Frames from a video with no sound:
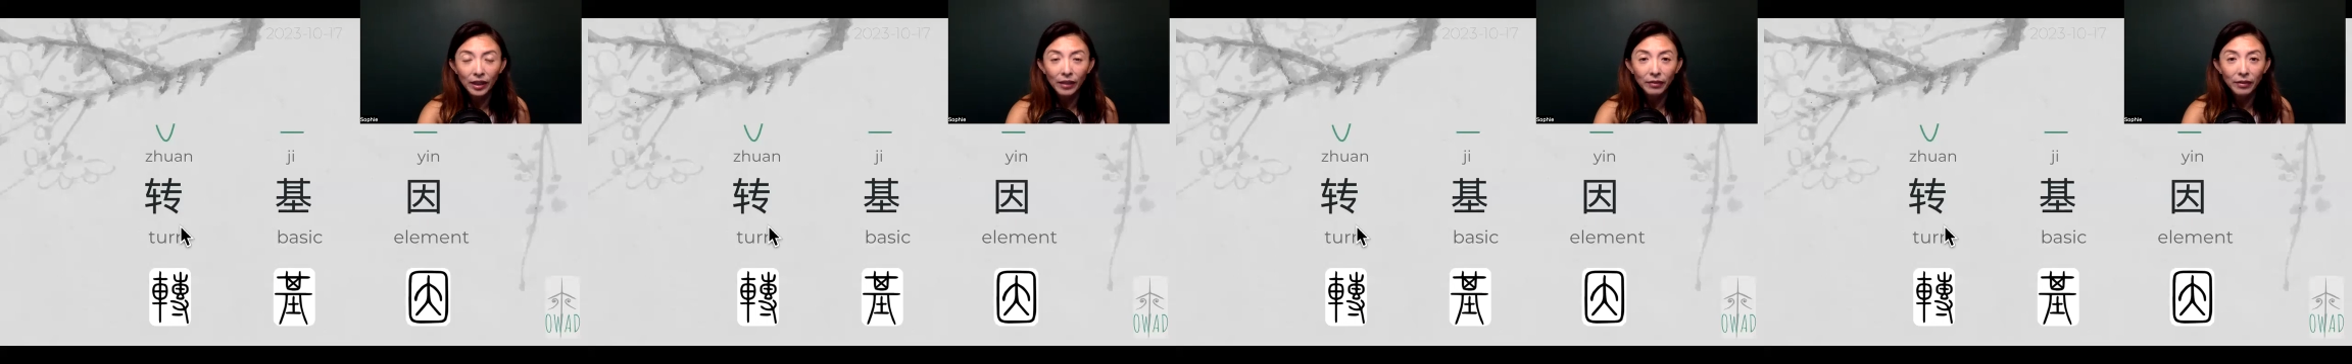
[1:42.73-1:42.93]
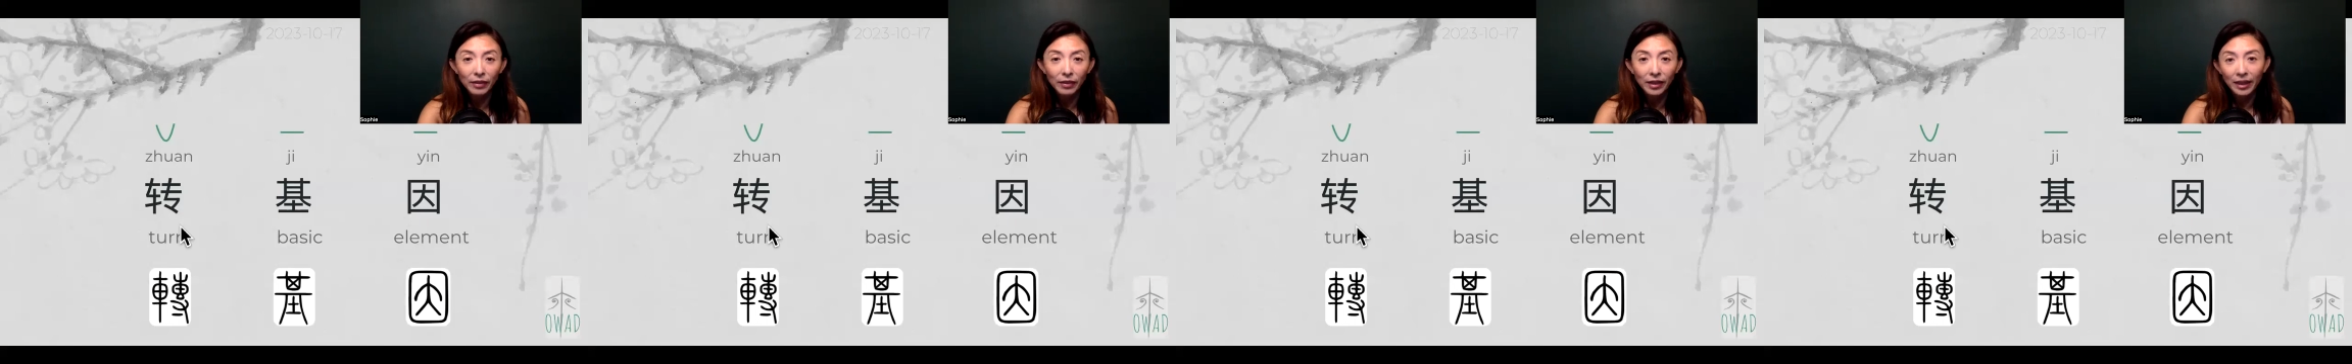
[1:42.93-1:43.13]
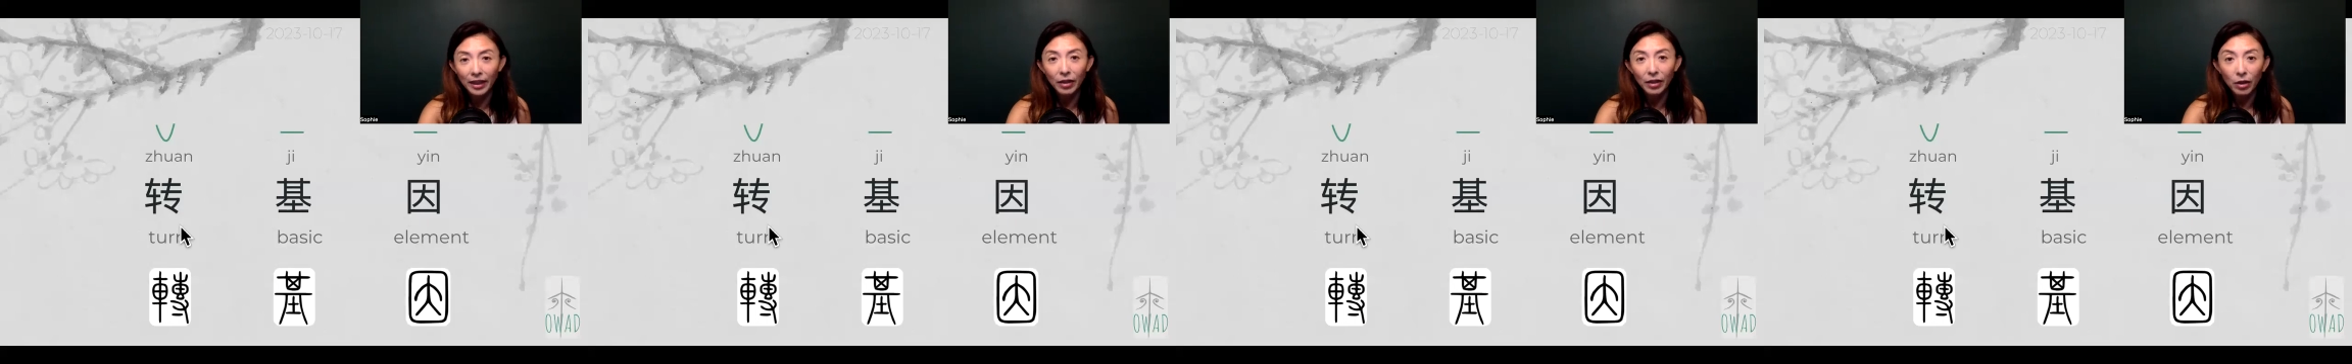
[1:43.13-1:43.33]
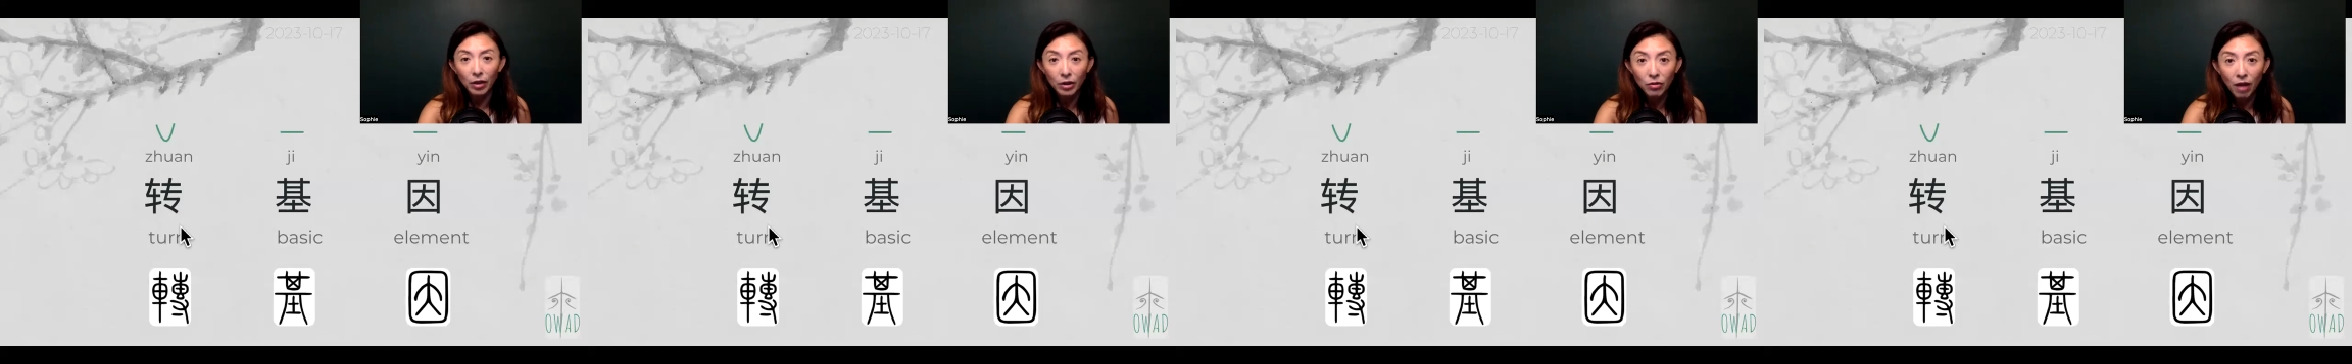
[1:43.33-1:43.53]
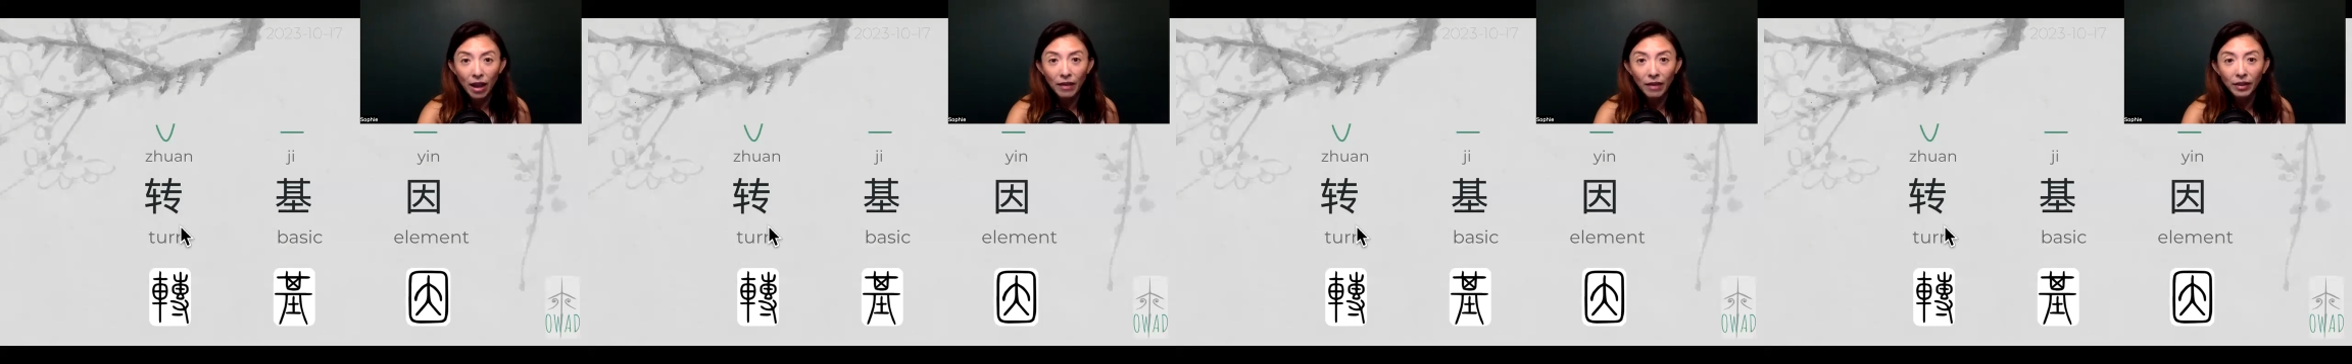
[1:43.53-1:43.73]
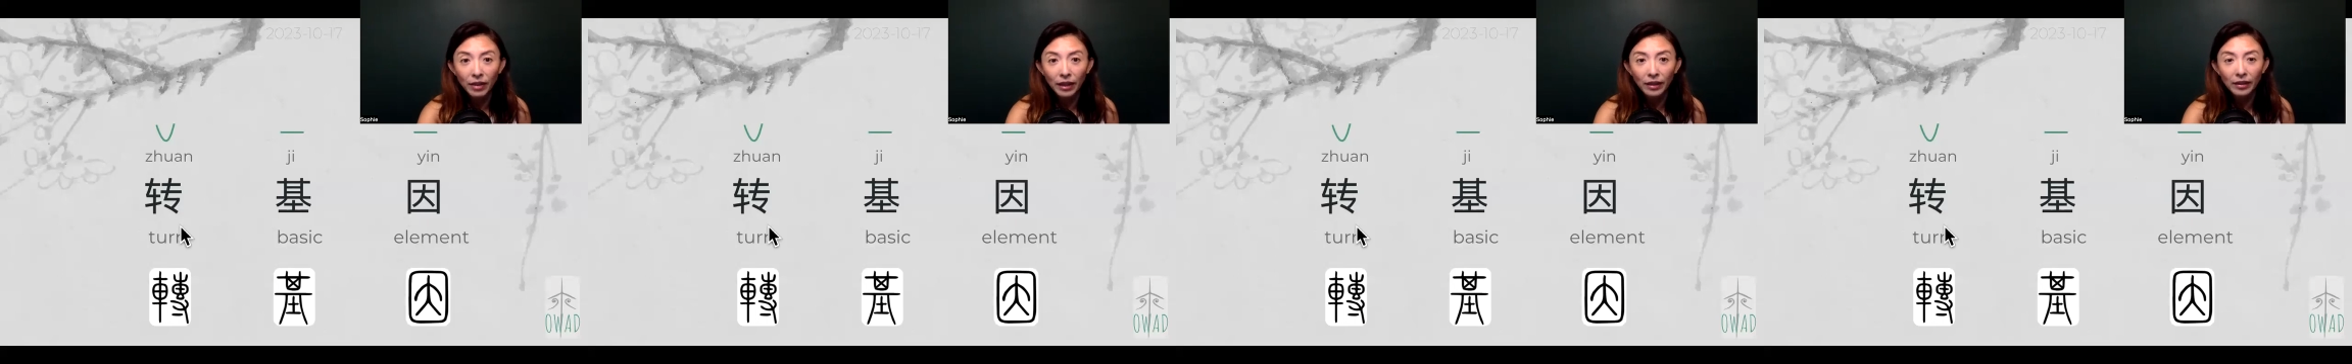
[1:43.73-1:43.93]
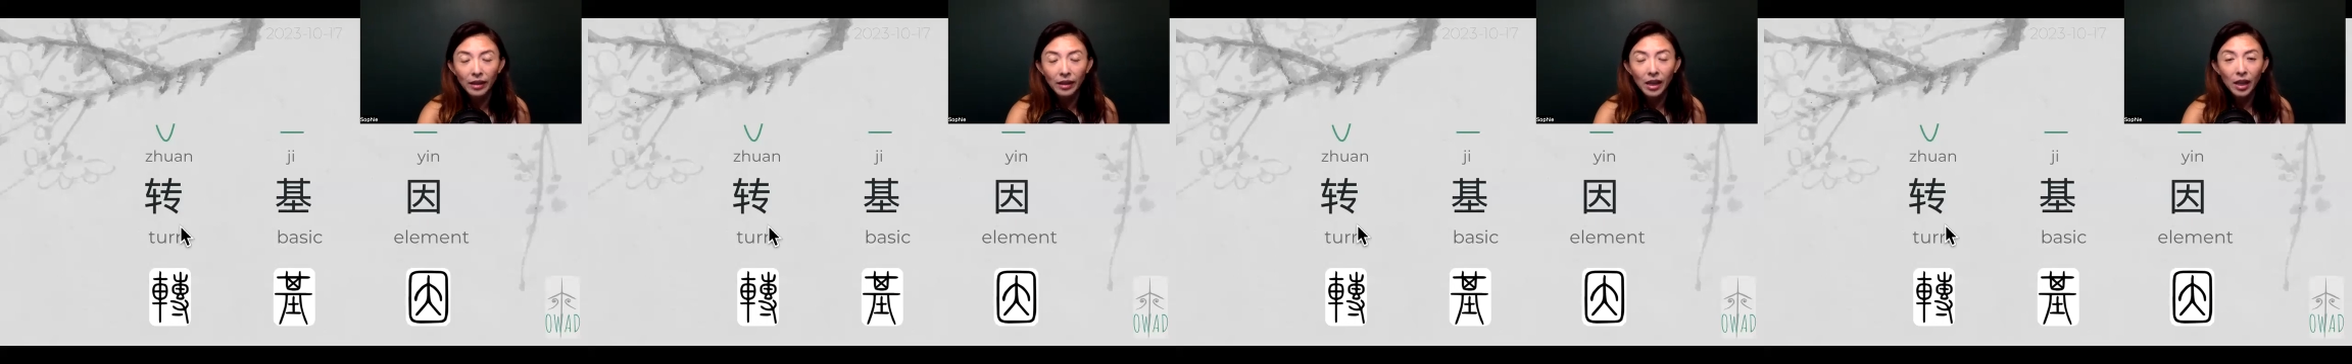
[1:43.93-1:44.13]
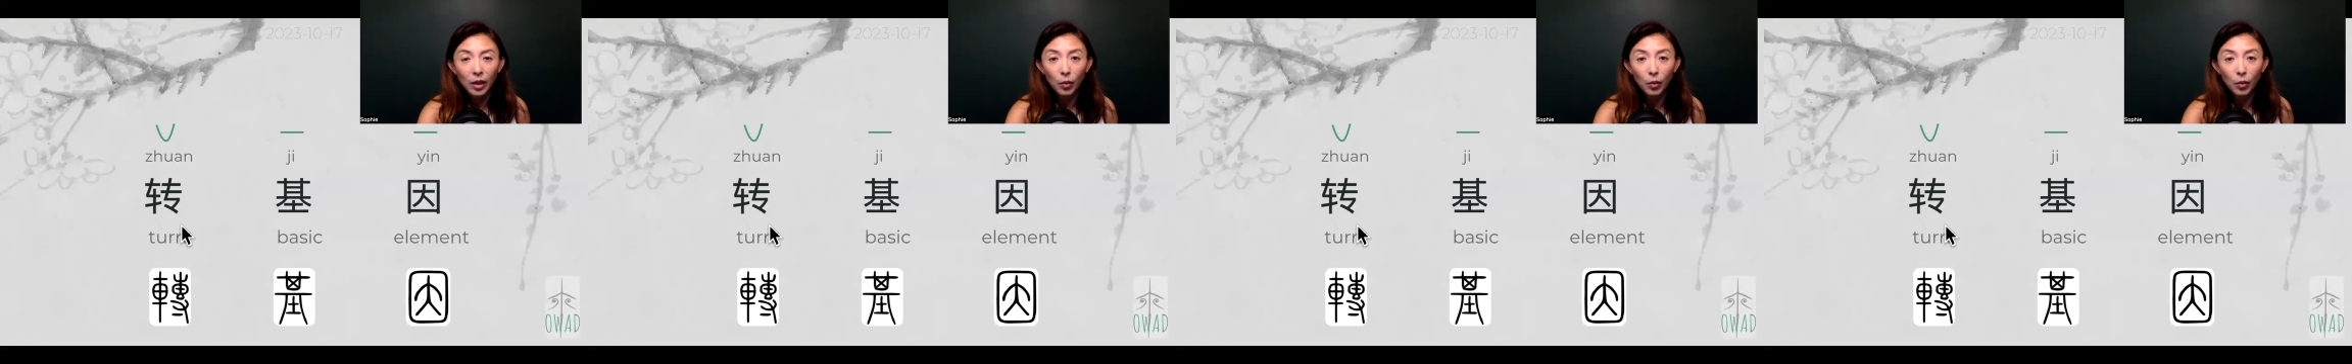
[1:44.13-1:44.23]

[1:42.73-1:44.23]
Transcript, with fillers: If like you're driving,